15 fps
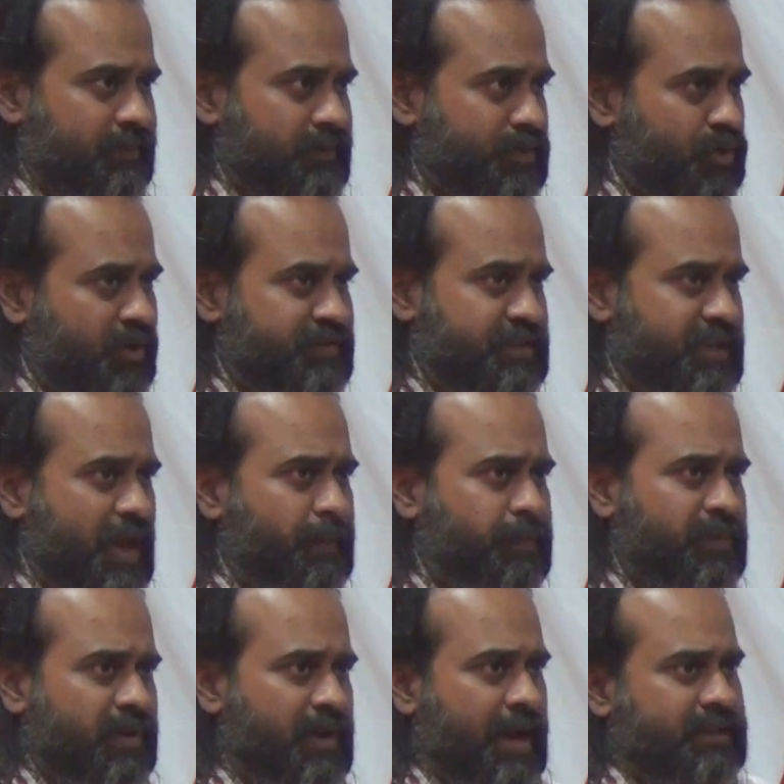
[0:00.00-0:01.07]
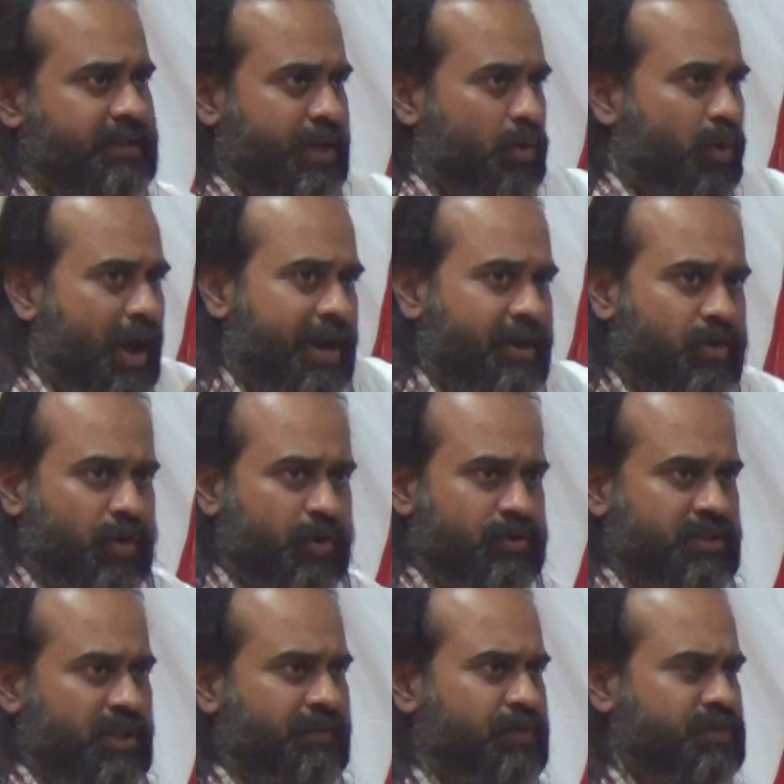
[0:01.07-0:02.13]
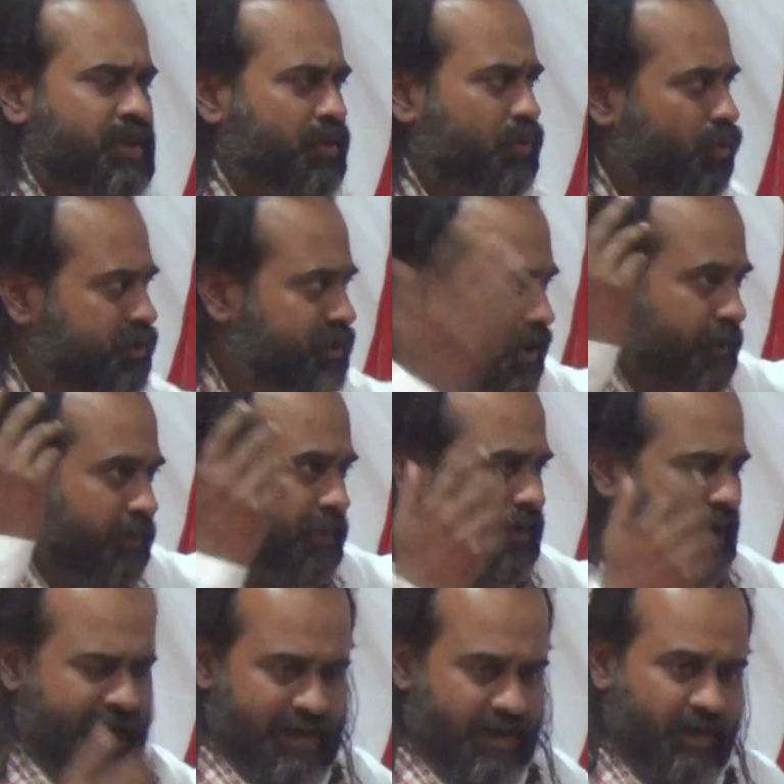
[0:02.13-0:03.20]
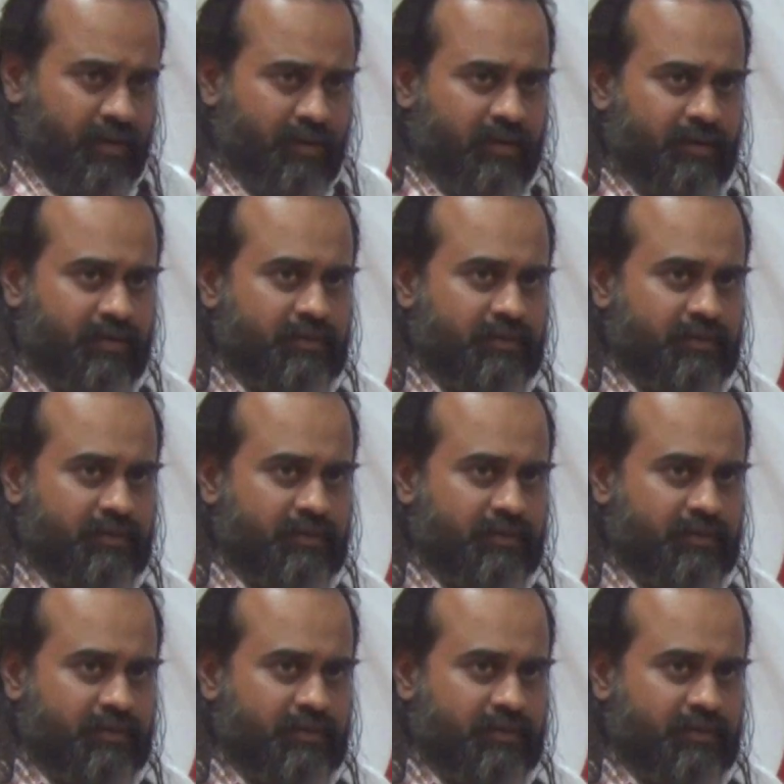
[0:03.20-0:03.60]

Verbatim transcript: You have slipped and then you lie to yourself. You say, Who slipped? I didn't.